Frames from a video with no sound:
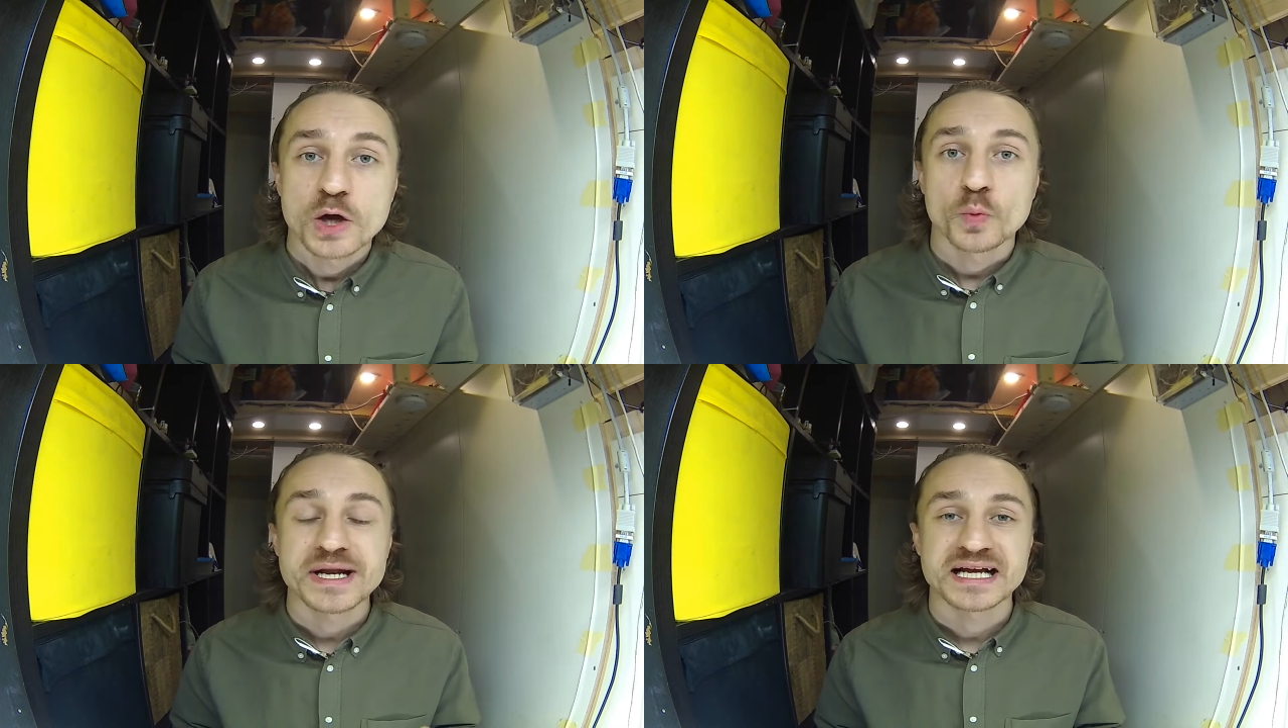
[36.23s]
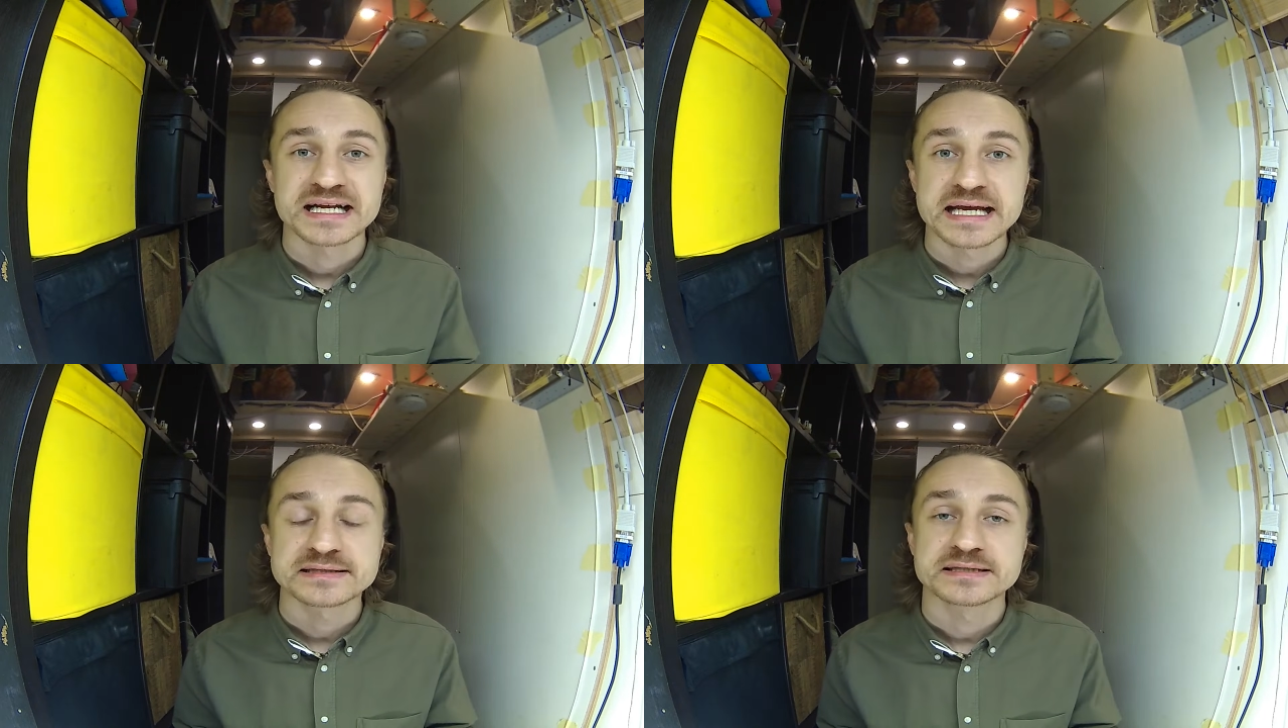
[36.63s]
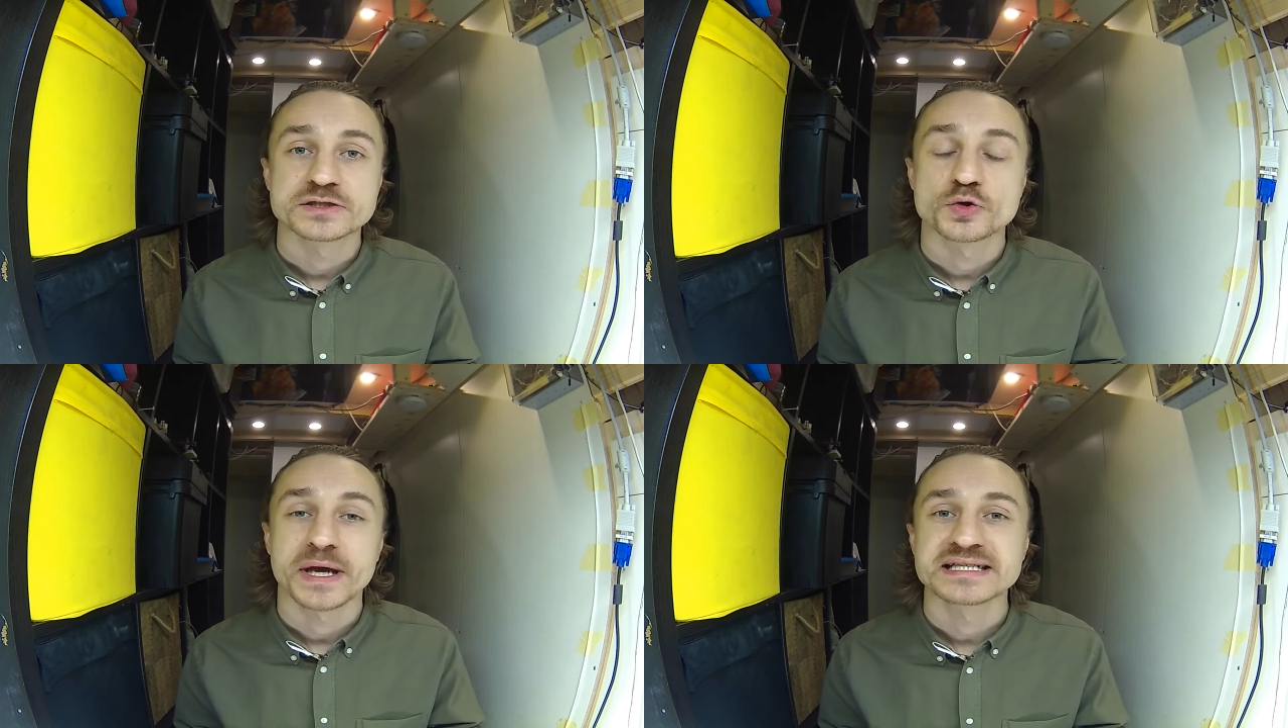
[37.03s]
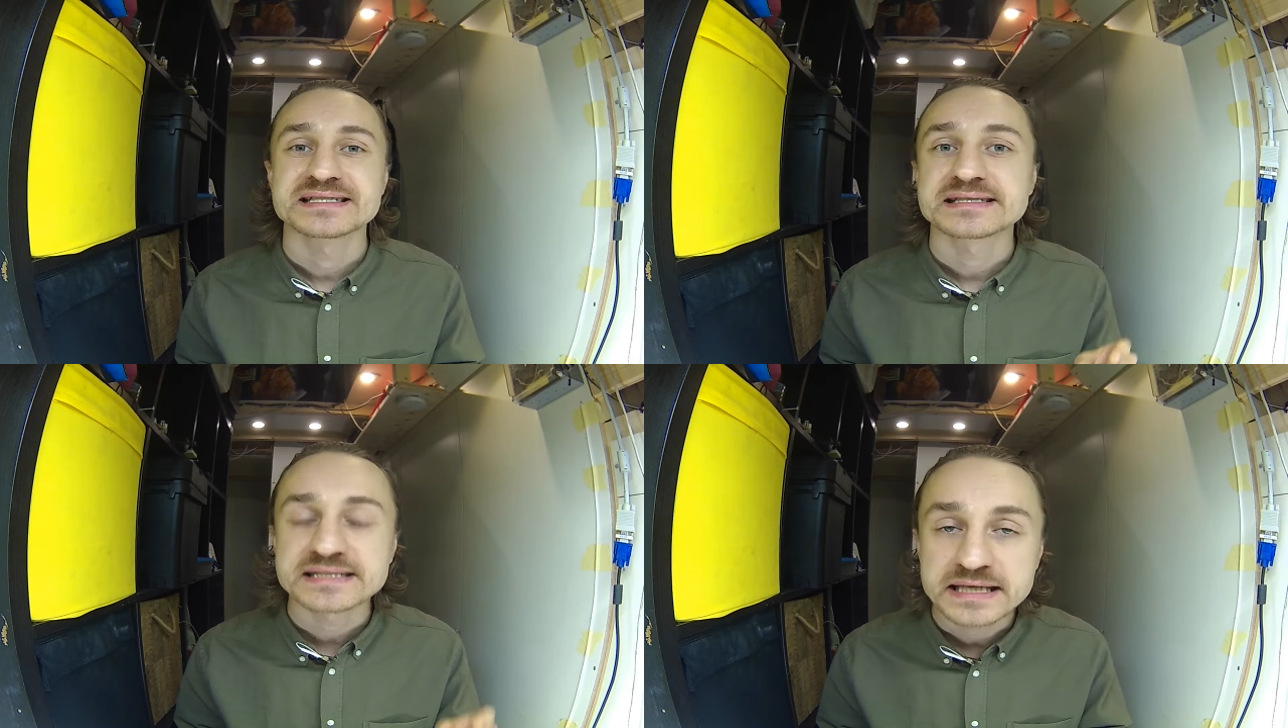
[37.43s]
when connected to a
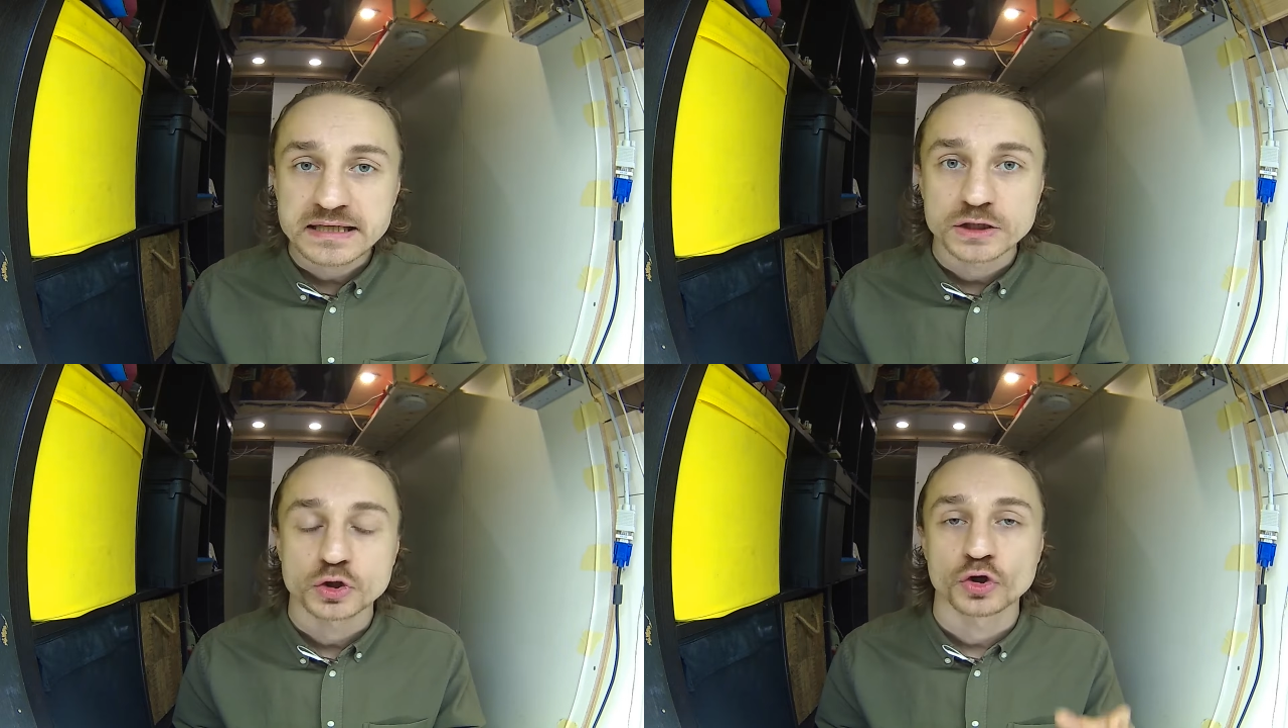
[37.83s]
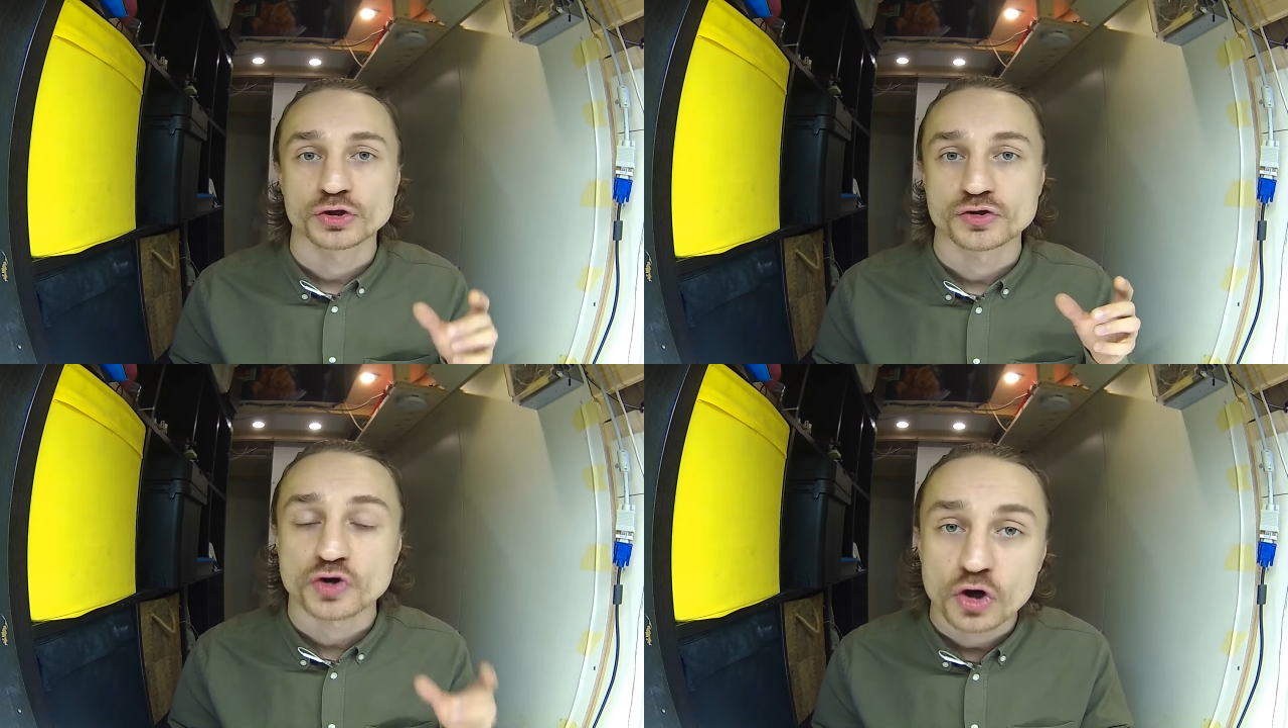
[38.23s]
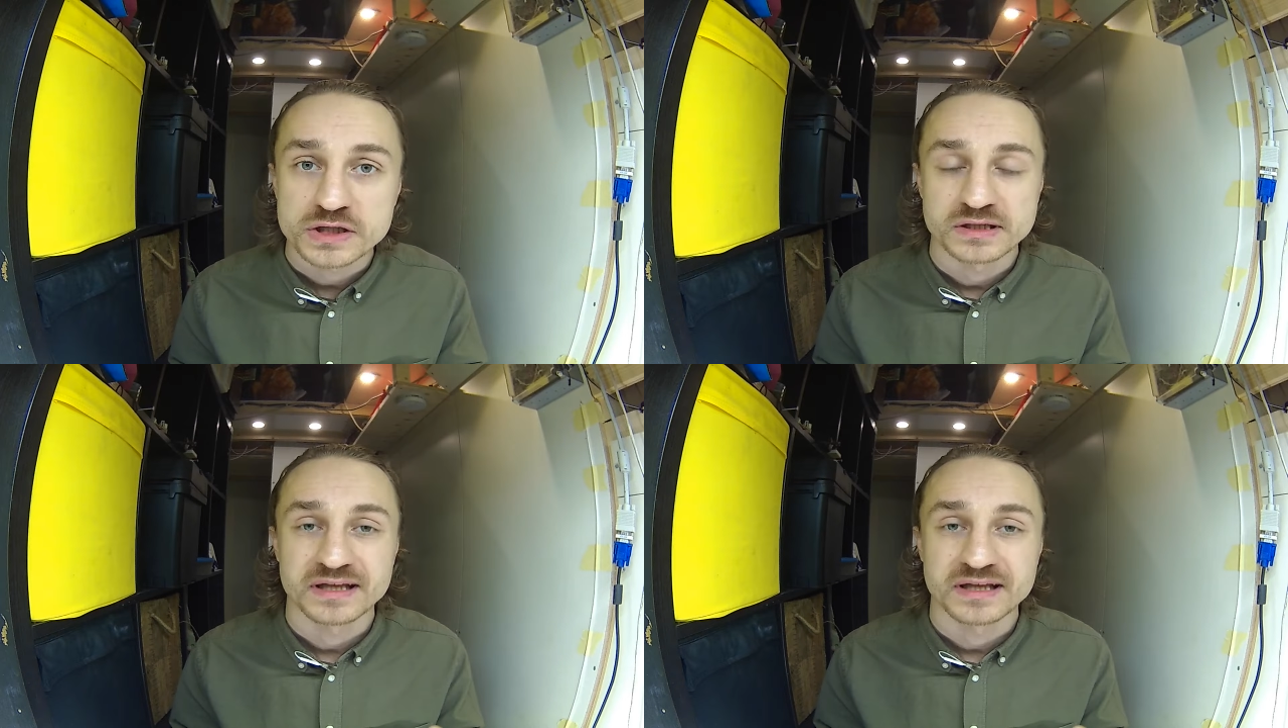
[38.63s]
single controller